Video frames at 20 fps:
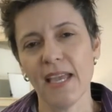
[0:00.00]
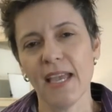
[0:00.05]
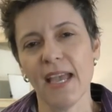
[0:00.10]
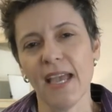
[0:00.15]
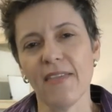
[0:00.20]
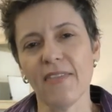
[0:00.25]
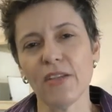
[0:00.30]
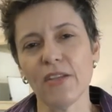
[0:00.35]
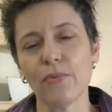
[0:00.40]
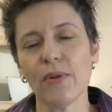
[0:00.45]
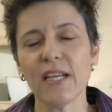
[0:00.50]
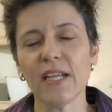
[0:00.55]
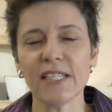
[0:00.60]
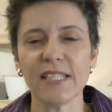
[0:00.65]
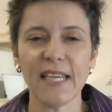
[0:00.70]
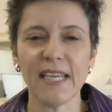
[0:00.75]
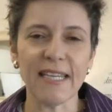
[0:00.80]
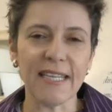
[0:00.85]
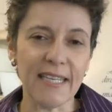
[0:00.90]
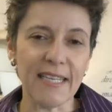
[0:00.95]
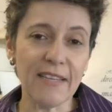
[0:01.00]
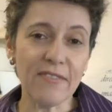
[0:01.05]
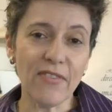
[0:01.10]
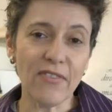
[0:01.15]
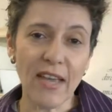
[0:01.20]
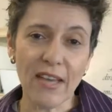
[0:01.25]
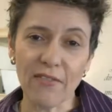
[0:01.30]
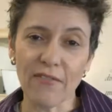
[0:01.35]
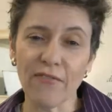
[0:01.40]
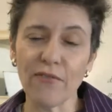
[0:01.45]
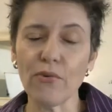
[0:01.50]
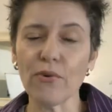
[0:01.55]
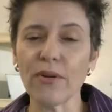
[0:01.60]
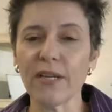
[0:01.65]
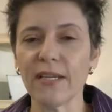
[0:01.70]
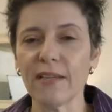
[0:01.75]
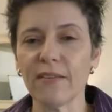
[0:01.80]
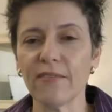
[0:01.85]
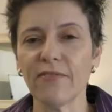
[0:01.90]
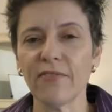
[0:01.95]
And then when I say give and
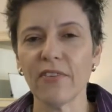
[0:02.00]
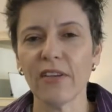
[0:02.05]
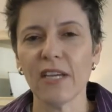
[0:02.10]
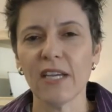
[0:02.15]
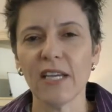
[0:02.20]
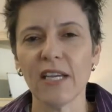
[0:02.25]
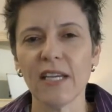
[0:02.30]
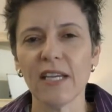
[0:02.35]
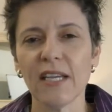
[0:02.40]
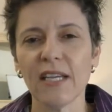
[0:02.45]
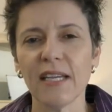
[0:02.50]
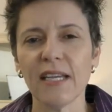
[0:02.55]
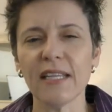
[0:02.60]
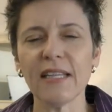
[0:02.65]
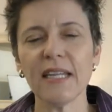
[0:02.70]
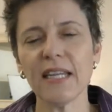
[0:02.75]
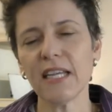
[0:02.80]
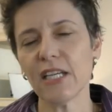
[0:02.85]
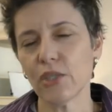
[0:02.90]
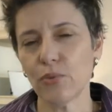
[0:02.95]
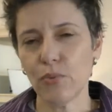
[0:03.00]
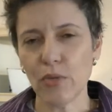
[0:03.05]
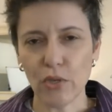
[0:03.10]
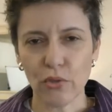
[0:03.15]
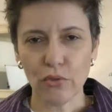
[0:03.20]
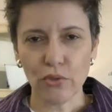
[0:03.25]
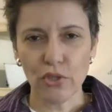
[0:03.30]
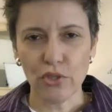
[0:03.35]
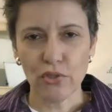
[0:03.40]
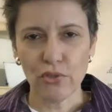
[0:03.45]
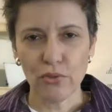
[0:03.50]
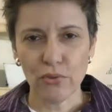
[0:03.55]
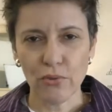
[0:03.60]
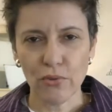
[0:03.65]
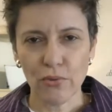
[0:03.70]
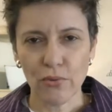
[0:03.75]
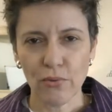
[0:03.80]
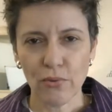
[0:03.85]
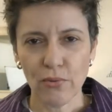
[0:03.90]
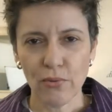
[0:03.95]
forgive, in the next week or two,
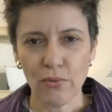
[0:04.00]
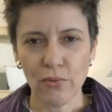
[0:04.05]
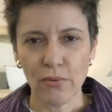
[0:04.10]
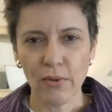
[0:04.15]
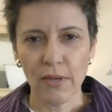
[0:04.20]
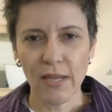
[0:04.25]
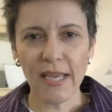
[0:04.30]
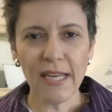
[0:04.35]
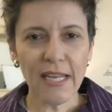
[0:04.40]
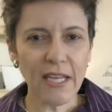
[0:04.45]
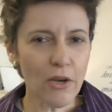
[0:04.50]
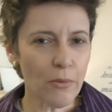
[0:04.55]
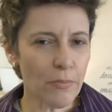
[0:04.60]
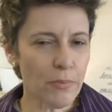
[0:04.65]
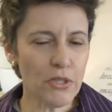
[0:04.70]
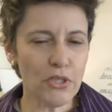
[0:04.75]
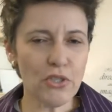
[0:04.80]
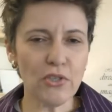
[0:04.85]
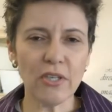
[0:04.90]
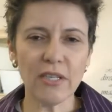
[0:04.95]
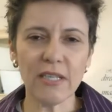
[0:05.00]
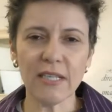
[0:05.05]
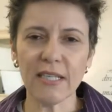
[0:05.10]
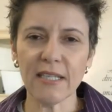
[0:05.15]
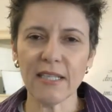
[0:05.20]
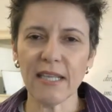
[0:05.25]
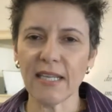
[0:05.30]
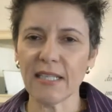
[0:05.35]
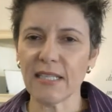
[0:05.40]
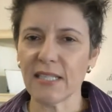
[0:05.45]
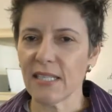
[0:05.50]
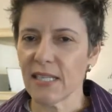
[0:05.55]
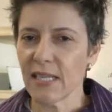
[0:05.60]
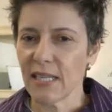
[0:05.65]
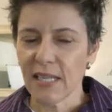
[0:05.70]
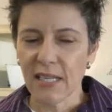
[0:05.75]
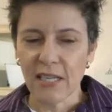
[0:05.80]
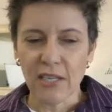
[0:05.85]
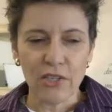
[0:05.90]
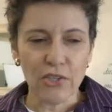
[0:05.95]
any opportunity that
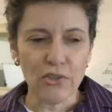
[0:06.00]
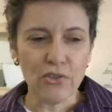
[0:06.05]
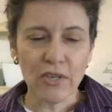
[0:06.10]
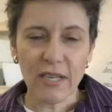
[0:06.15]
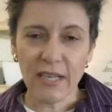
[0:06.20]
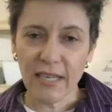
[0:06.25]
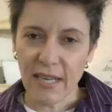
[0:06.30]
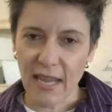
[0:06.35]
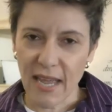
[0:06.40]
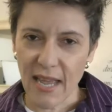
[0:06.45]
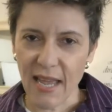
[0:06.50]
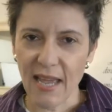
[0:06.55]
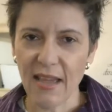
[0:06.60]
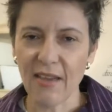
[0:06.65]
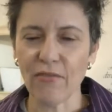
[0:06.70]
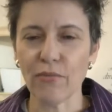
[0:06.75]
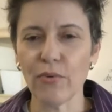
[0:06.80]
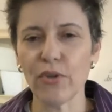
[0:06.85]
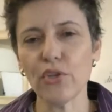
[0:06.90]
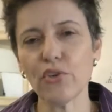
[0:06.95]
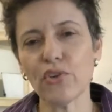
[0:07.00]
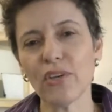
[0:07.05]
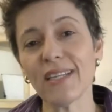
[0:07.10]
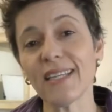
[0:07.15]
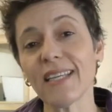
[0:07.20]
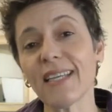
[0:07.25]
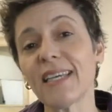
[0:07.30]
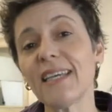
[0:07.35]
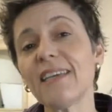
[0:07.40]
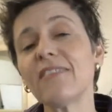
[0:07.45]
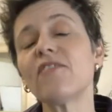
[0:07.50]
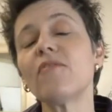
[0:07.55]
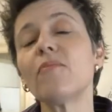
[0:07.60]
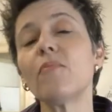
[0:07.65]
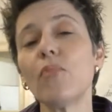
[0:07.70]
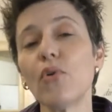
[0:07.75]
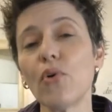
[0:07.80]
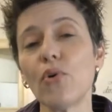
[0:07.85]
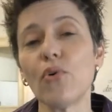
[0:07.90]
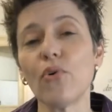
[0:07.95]
you can have where you can give
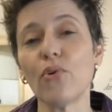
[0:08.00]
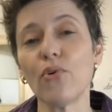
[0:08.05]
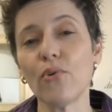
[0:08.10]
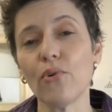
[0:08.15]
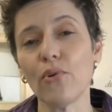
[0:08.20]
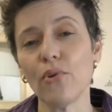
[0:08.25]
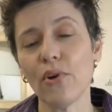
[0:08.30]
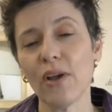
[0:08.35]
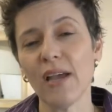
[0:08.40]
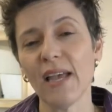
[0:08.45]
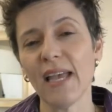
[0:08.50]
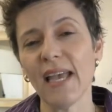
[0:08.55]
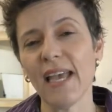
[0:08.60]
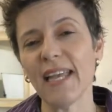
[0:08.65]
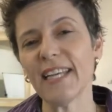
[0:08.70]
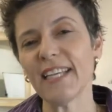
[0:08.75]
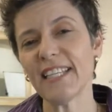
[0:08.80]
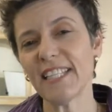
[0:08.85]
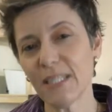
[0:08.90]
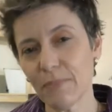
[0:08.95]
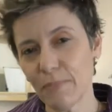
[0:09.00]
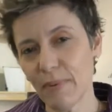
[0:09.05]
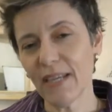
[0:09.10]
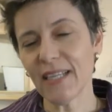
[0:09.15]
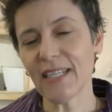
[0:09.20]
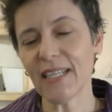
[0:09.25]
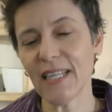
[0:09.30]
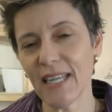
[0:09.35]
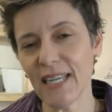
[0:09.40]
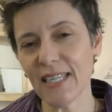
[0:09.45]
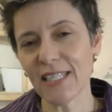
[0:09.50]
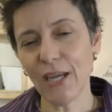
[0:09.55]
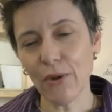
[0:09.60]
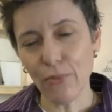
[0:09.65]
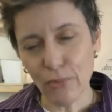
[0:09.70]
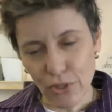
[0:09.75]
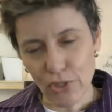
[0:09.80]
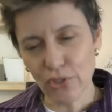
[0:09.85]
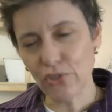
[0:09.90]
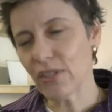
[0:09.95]
more and expect less, I
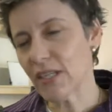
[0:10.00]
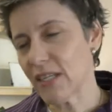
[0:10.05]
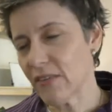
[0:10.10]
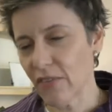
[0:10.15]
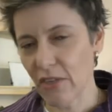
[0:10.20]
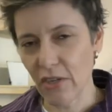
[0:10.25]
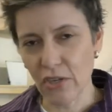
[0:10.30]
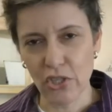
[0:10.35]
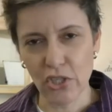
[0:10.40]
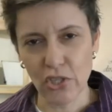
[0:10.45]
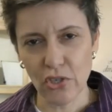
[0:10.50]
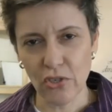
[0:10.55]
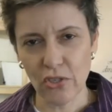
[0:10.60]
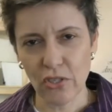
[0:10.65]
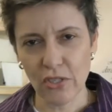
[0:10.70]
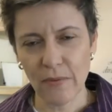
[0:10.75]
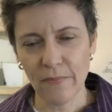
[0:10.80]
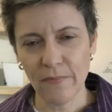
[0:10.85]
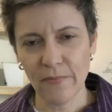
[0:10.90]
want you to give that a shot.